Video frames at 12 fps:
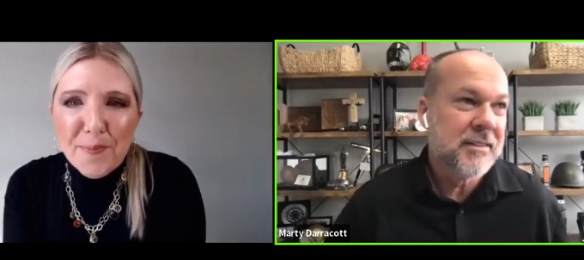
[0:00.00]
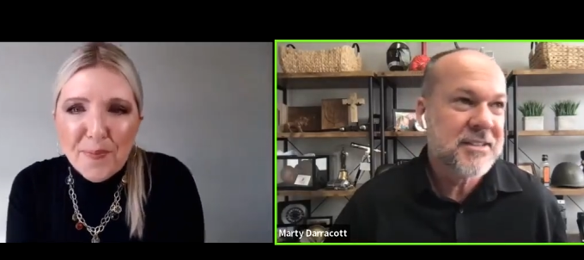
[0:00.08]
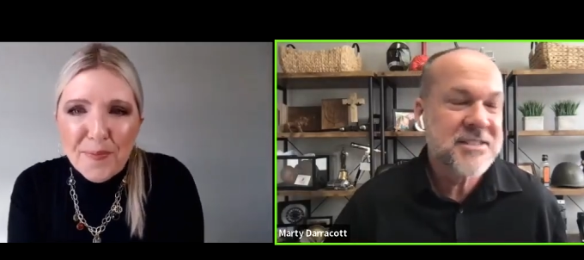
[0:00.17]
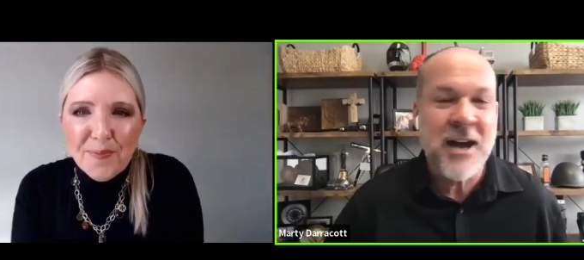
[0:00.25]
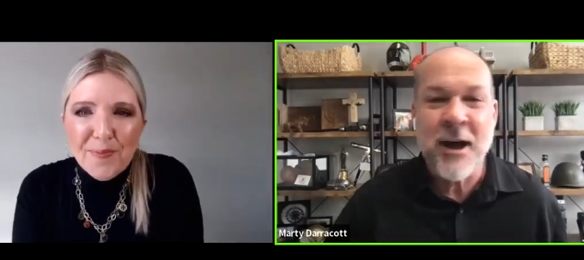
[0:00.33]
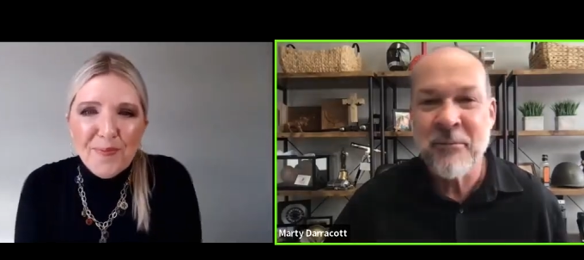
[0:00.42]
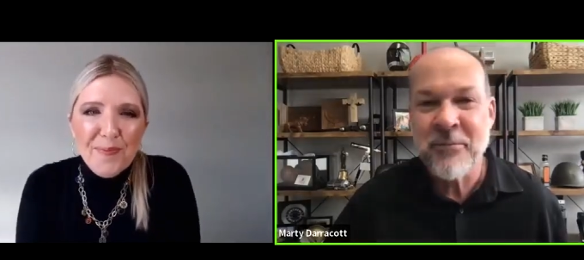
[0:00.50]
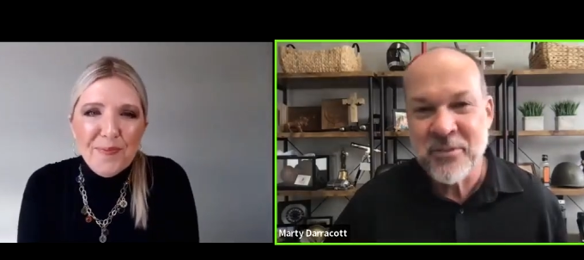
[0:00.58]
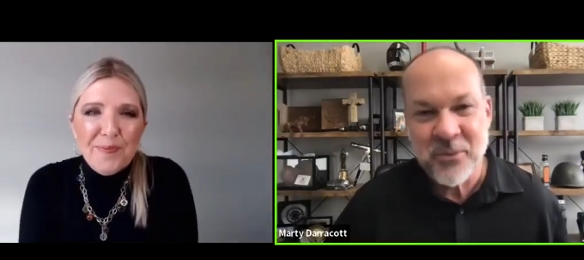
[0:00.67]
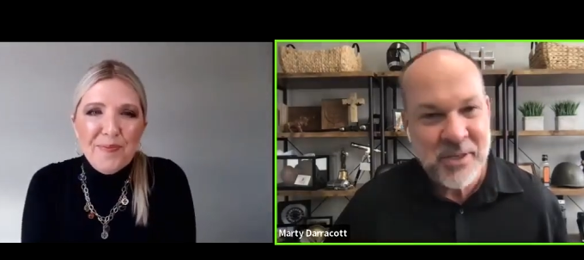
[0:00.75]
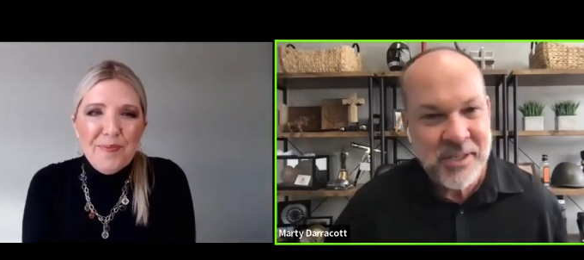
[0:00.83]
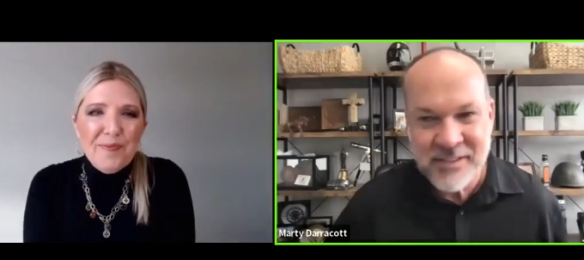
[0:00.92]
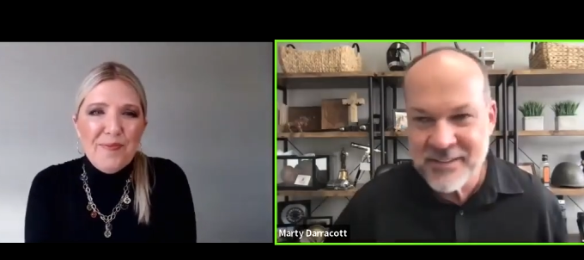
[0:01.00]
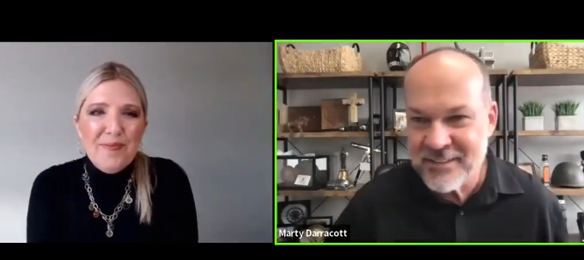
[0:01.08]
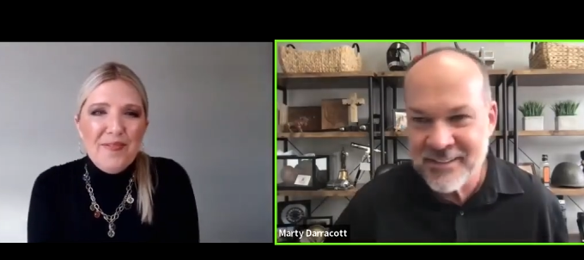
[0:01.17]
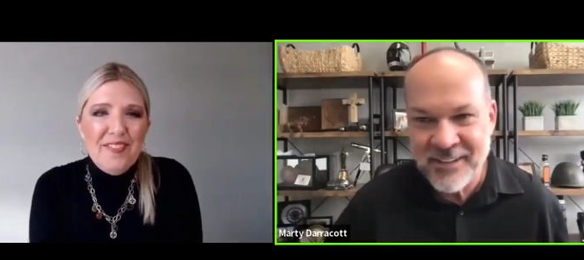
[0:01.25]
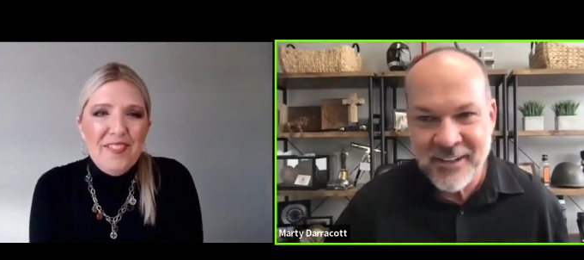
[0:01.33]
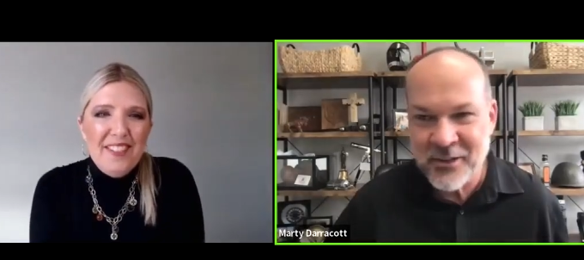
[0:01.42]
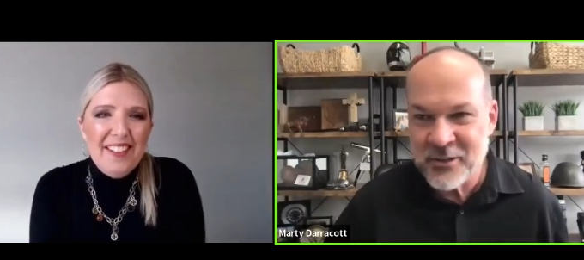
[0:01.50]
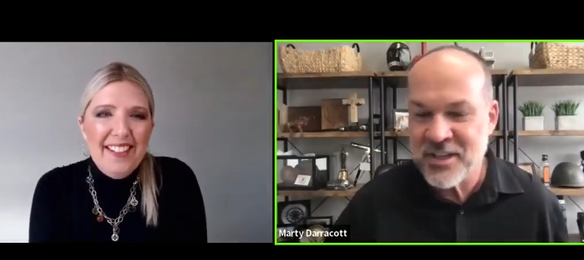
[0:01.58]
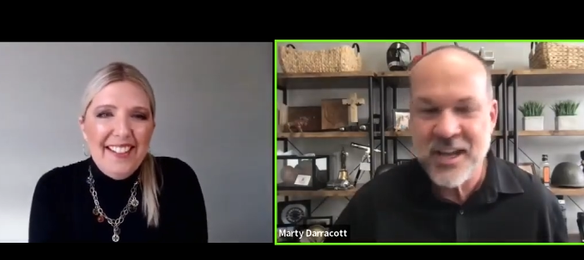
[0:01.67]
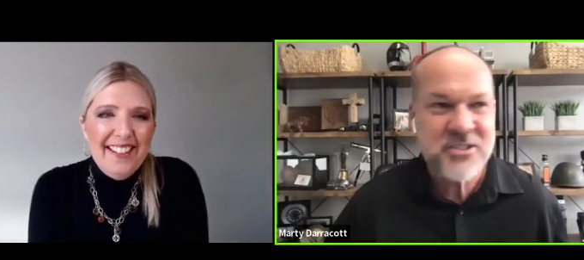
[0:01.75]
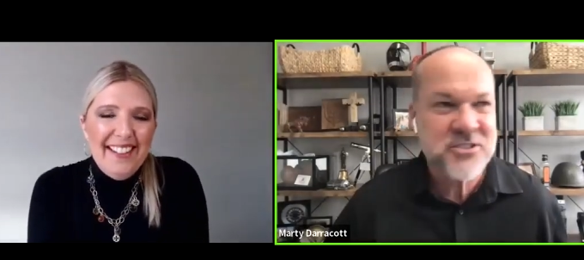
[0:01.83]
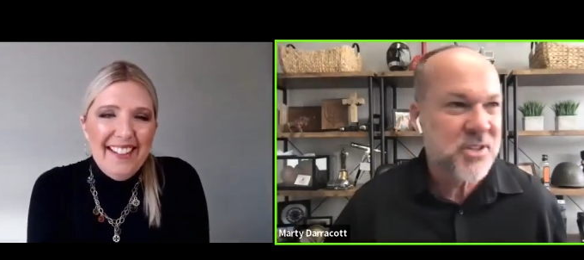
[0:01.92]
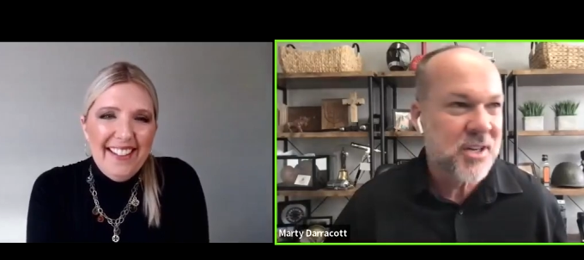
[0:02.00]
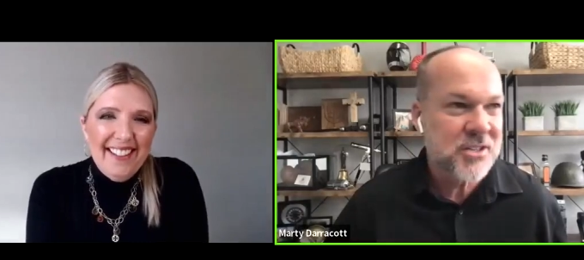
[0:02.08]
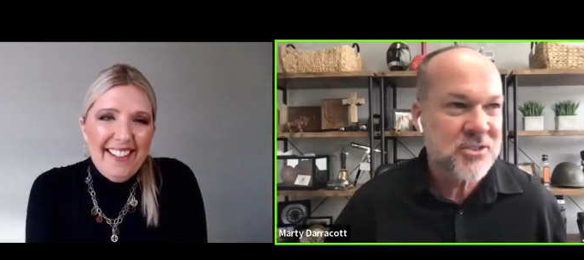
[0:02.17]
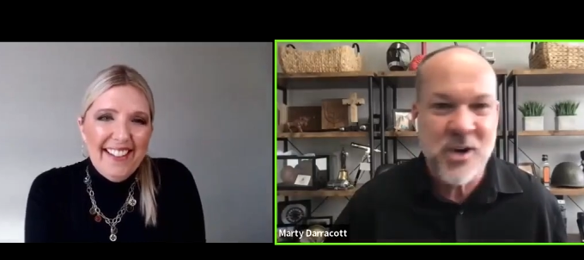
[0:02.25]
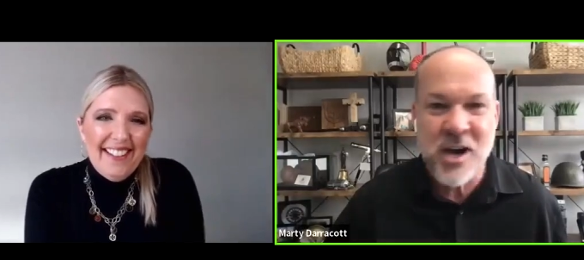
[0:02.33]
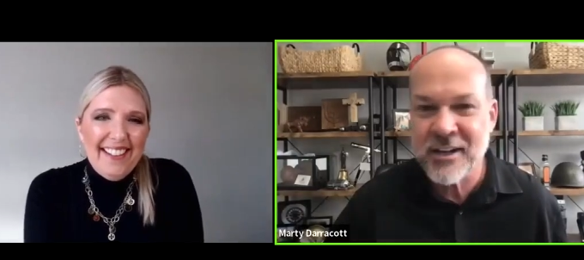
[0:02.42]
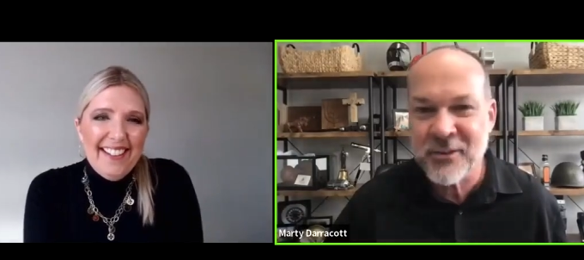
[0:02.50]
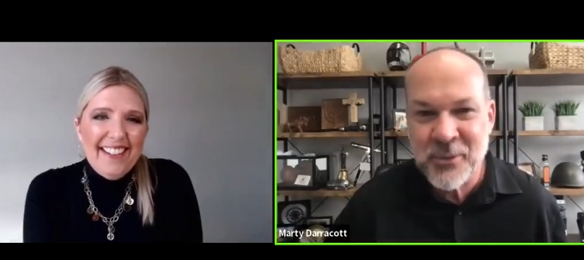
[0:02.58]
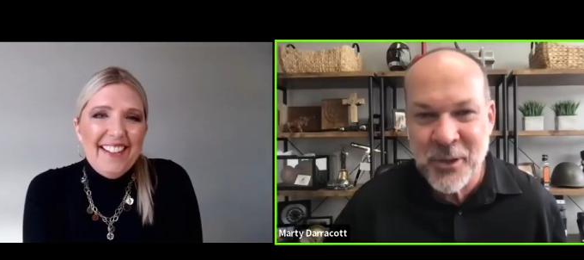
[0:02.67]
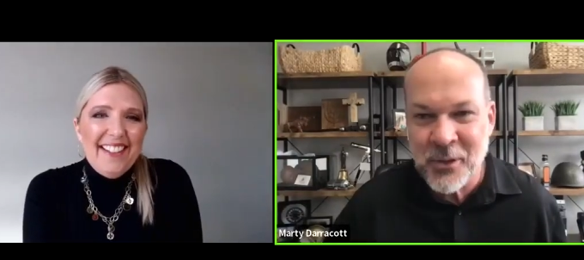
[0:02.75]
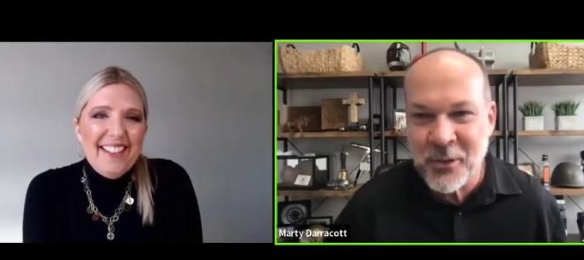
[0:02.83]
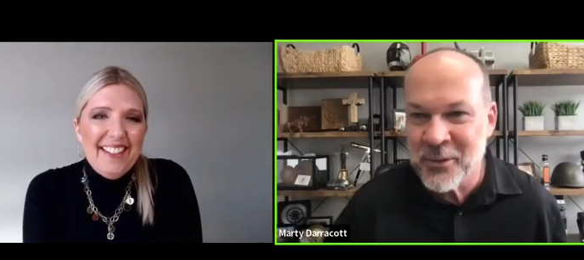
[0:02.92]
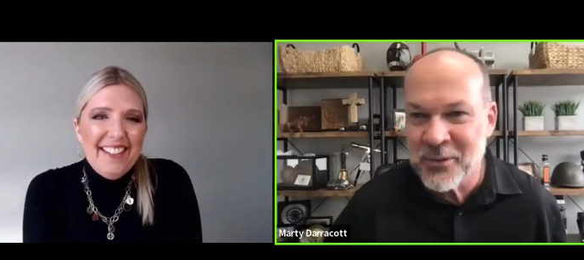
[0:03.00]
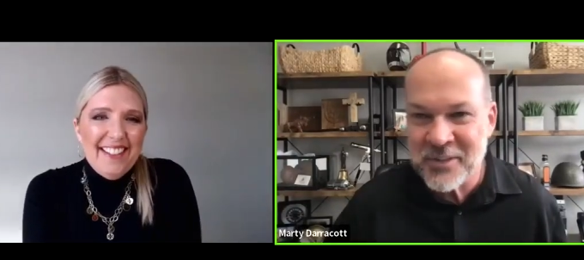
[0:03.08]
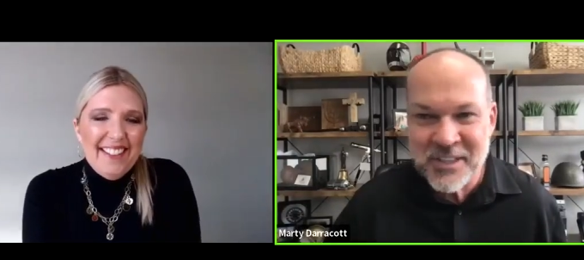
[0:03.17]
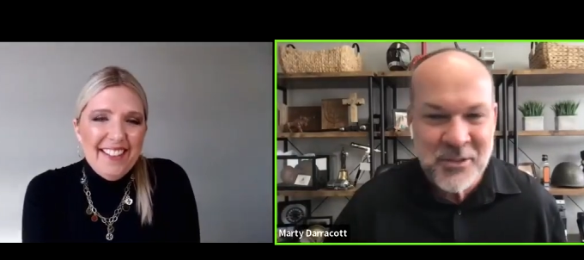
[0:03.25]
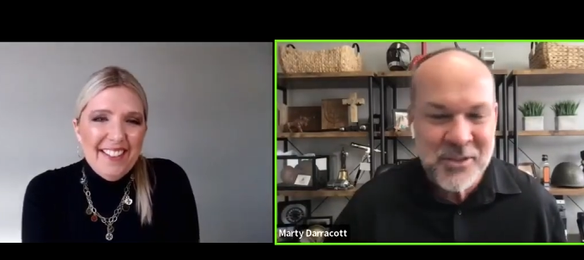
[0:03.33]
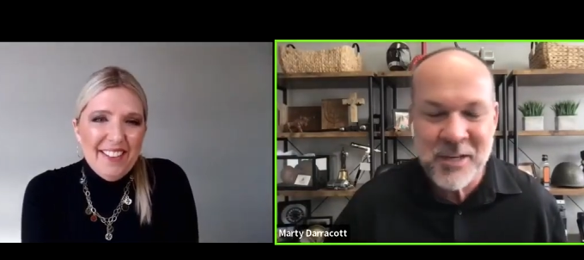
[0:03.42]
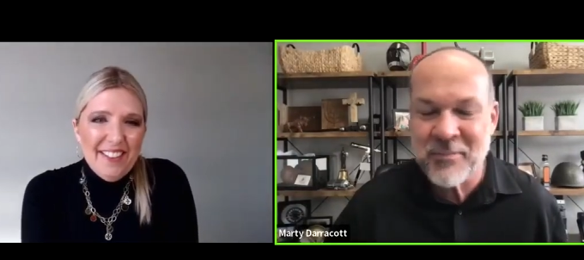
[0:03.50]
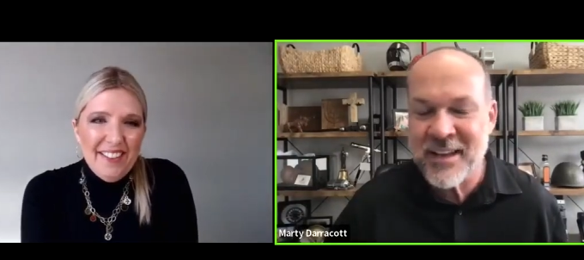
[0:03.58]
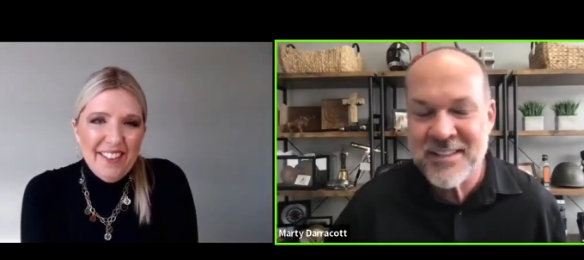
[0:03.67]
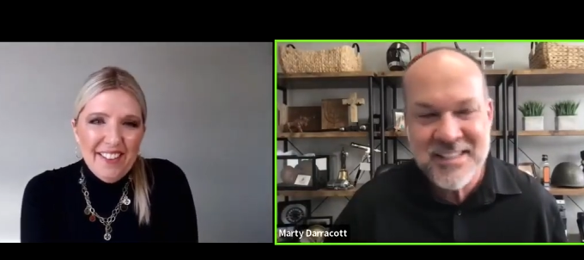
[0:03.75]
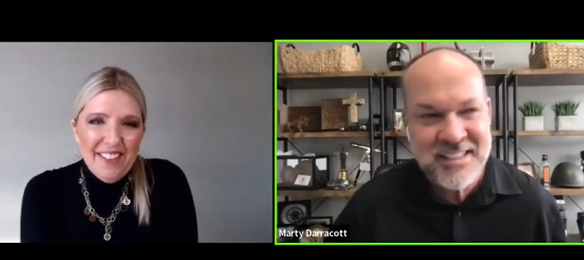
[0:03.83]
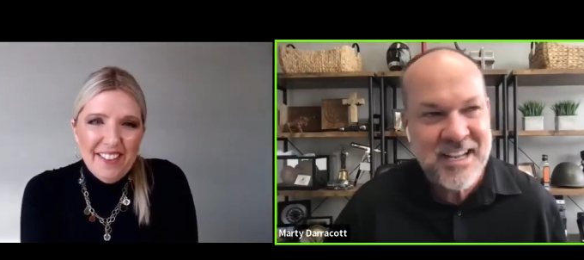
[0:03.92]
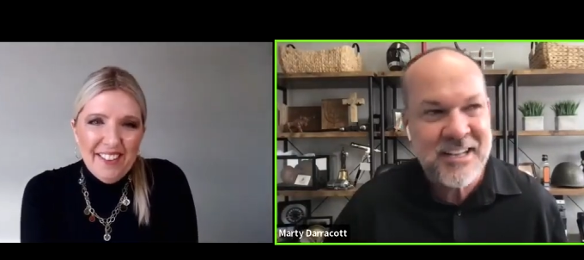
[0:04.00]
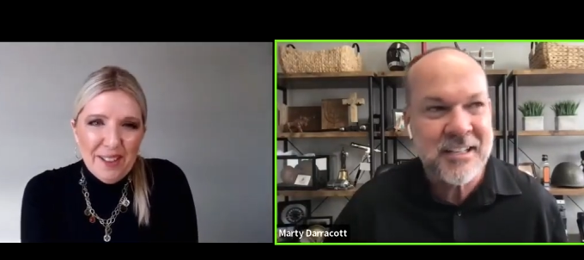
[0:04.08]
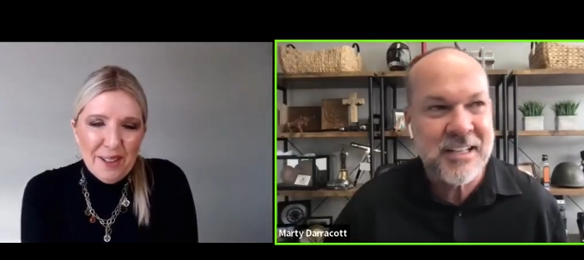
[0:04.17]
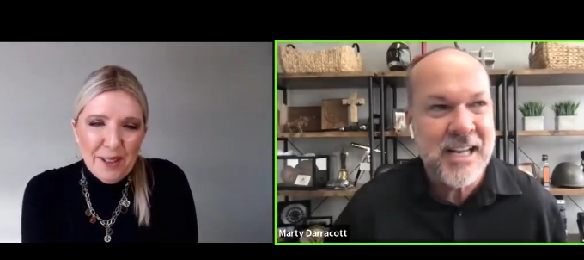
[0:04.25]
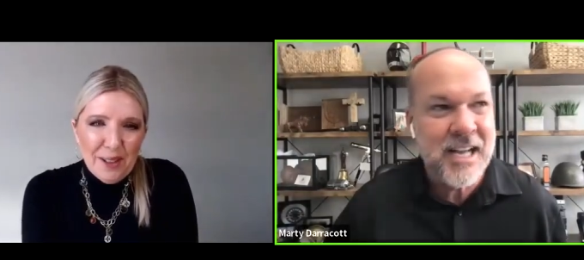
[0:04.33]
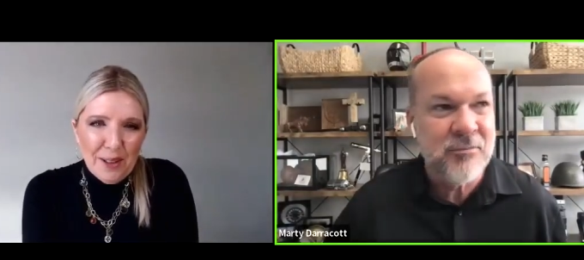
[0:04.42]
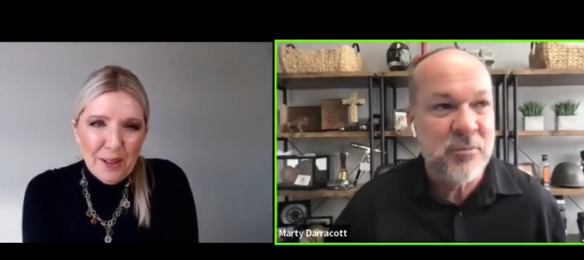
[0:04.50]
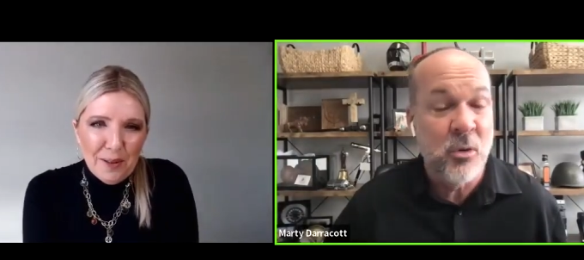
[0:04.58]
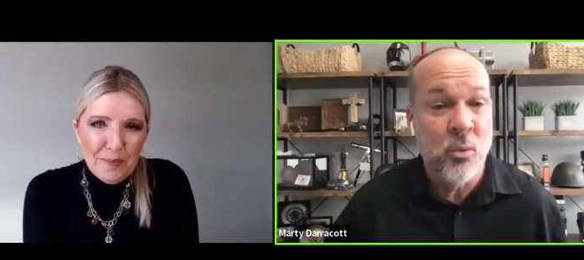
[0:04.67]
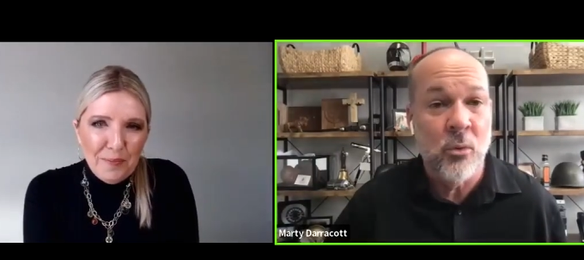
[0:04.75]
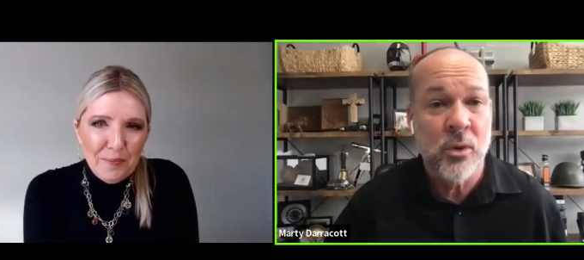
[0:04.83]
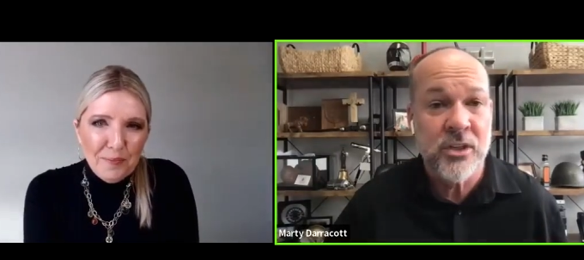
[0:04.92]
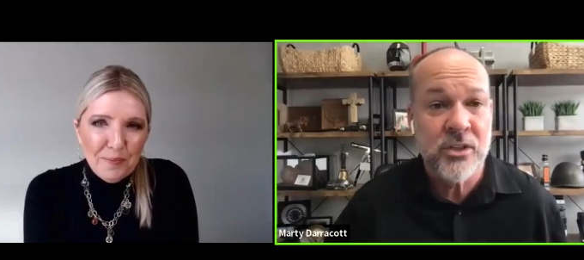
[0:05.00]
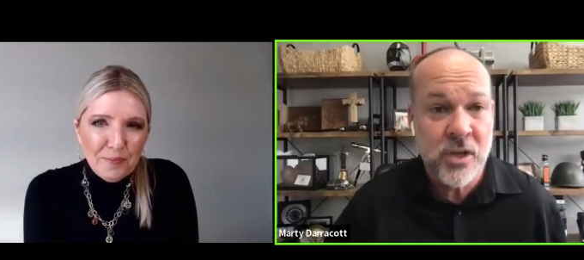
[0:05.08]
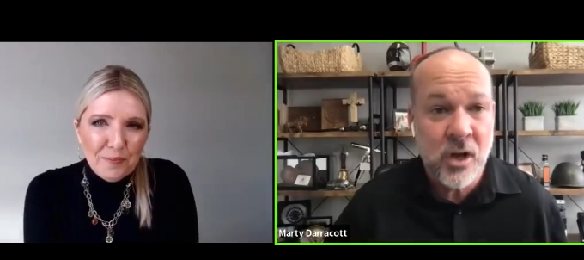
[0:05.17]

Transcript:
Speaker 1: the top three you know sex drugs rock and roll you know keep that sin out of your life but what we